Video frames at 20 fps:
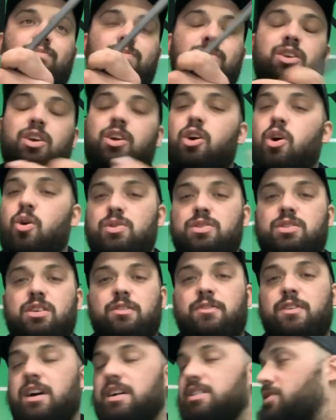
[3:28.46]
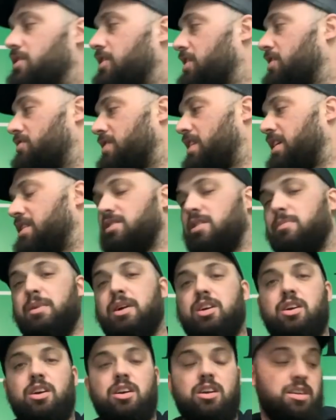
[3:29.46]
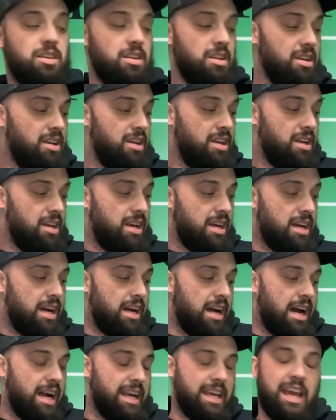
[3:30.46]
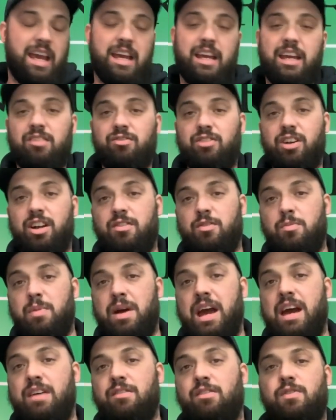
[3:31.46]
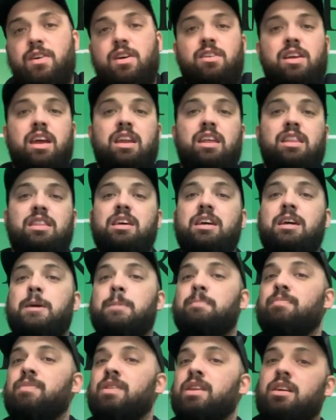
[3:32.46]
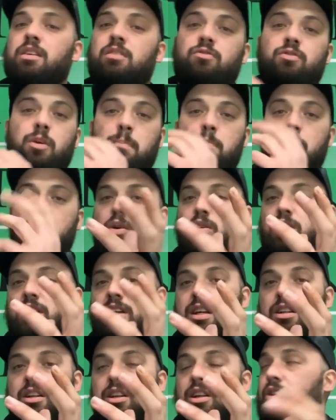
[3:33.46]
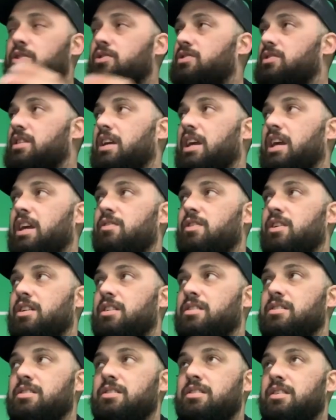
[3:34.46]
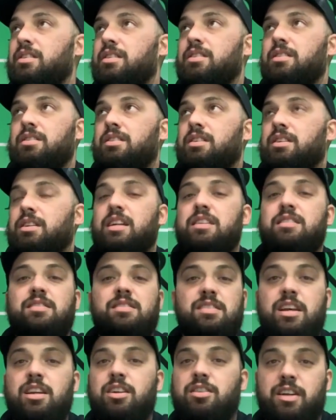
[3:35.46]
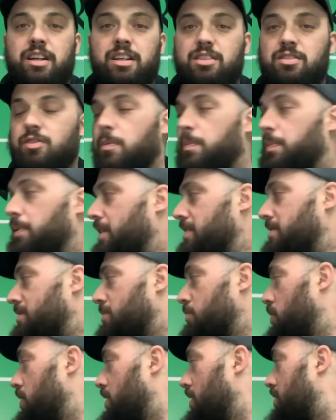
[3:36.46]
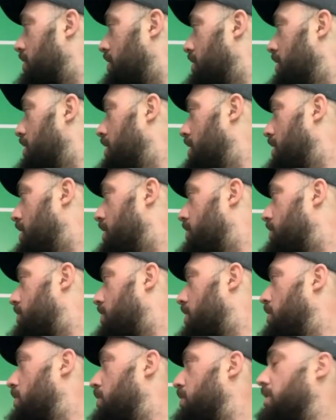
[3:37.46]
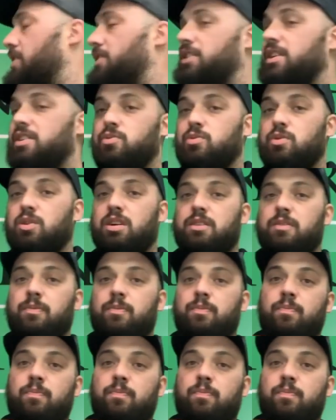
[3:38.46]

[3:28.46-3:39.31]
You're always gonna find Circus rods on my cart. I can't get rid of them. I haven't found anything remotely close to even considering to replace them with. So this one,